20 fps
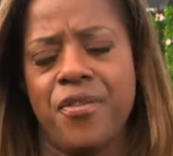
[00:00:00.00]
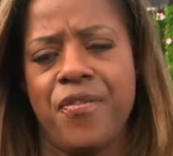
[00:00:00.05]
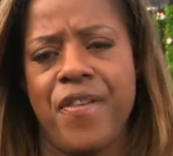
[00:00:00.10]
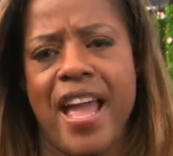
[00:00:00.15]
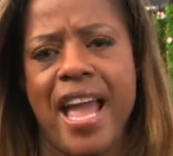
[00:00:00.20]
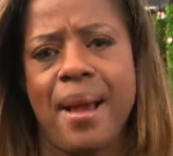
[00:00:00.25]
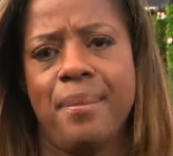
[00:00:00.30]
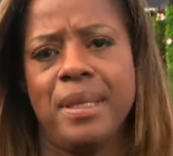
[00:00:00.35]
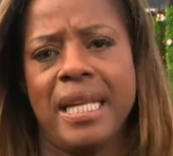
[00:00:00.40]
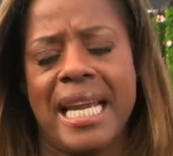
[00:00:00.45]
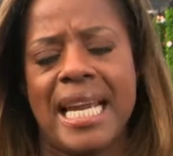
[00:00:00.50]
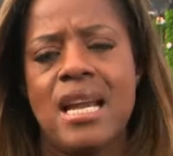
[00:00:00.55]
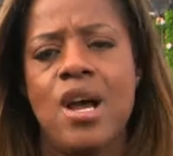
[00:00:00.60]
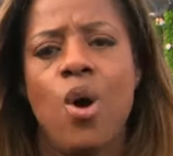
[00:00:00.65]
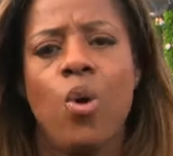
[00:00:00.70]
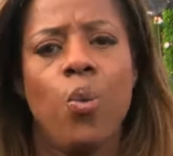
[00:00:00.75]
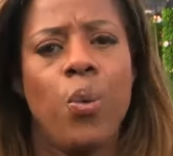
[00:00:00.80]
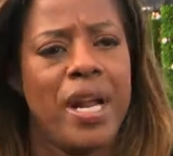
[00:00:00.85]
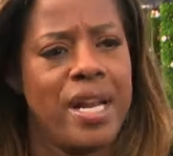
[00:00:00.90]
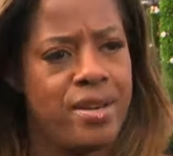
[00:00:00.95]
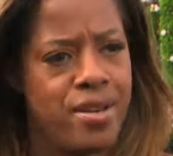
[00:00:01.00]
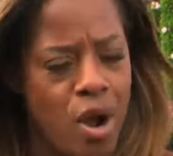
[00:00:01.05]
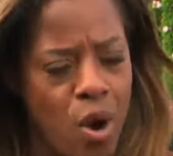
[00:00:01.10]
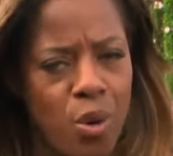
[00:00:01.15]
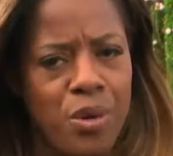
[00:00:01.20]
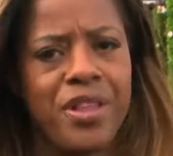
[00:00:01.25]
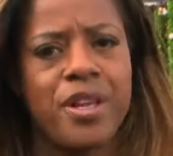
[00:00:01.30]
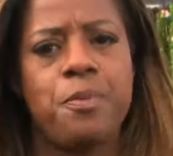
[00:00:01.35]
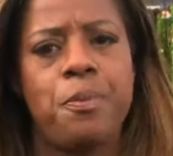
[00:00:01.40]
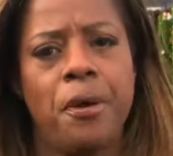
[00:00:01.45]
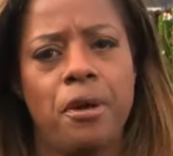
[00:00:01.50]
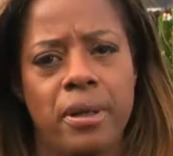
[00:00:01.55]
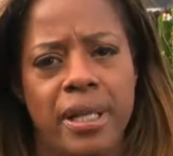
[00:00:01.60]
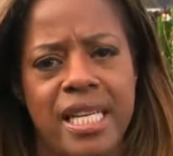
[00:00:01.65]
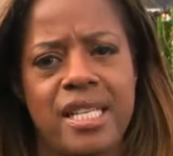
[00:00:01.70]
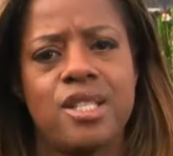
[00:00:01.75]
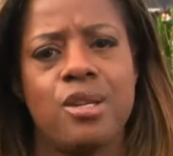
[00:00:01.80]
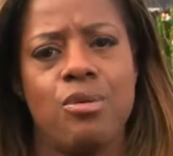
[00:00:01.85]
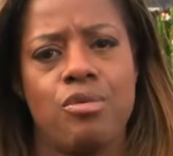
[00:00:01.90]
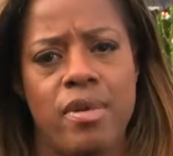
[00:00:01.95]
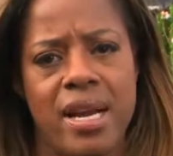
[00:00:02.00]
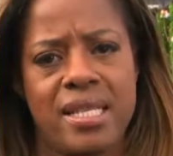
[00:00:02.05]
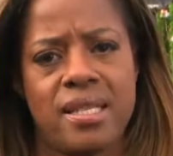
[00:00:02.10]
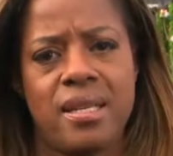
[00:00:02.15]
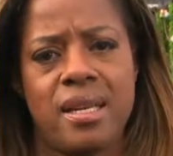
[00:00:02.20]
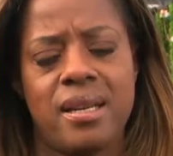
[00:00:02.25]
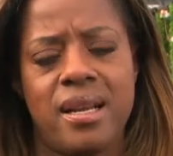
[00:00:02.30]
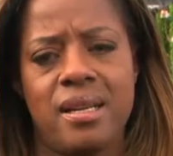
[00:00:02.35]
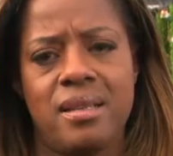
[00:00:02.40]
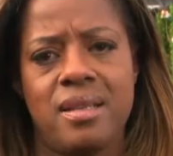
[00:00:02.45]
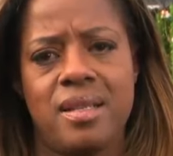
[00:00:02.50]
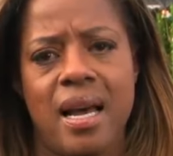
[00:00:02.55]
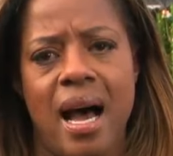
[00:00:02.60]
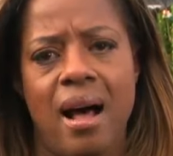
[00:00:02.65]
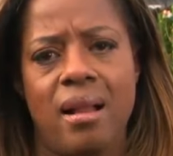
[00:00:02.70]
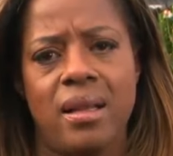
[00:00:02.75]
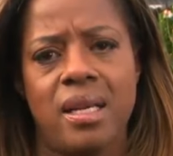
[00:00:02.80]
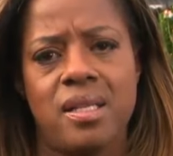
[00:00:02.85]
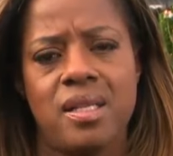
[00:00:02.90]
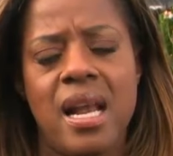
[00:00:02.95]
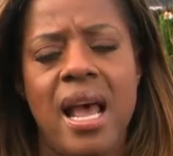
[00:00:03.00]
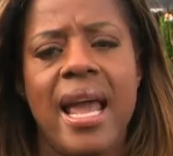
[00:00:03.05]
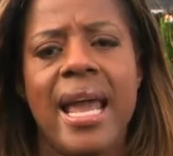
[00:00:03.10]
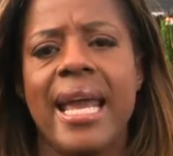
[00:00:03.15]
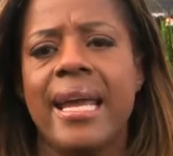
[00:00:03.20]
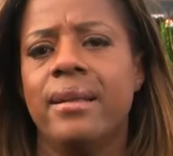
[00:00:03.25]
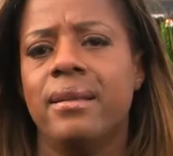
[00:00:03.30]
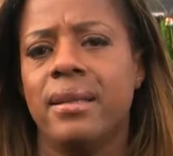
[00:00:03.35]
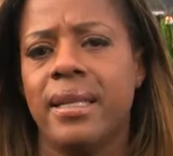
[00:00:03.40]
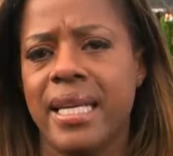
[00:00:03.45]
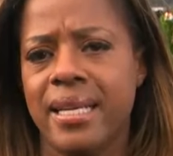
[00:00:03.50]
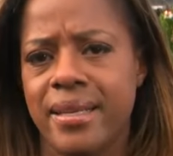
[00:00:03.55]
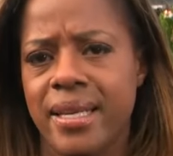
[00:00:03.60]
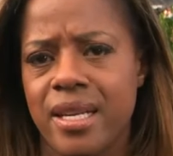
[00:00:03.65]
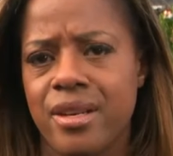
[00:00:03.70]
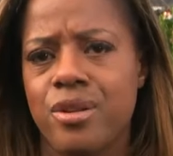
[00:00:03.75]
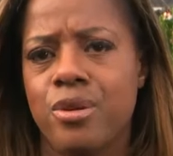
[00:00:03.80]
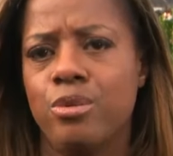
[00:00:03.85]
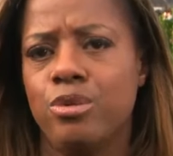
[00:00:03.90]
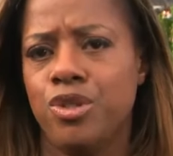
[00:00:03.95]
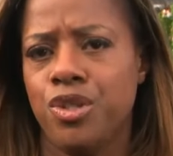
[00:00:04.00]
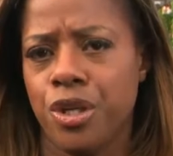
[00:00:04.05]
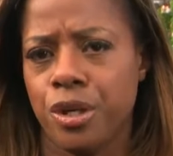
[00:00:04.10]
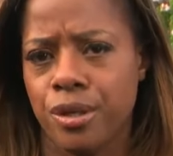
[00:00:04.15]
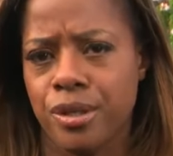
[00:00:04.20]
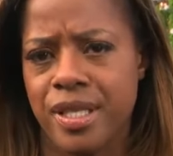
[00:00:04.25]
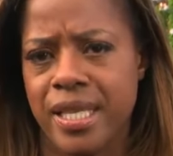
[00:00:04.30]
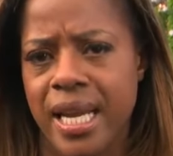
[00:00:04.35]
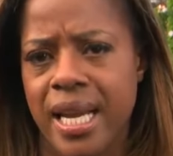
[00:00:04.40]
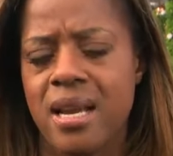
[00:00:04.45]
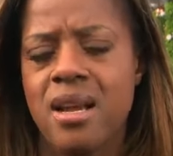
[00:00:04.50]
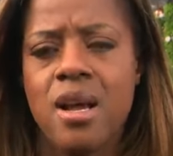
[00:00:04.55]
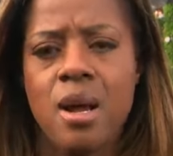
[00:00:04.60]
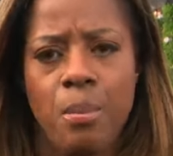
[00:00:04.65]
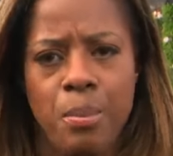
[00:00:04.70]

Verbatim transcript: family. We know that police arrested Gonzalez in Linden, New Jersey,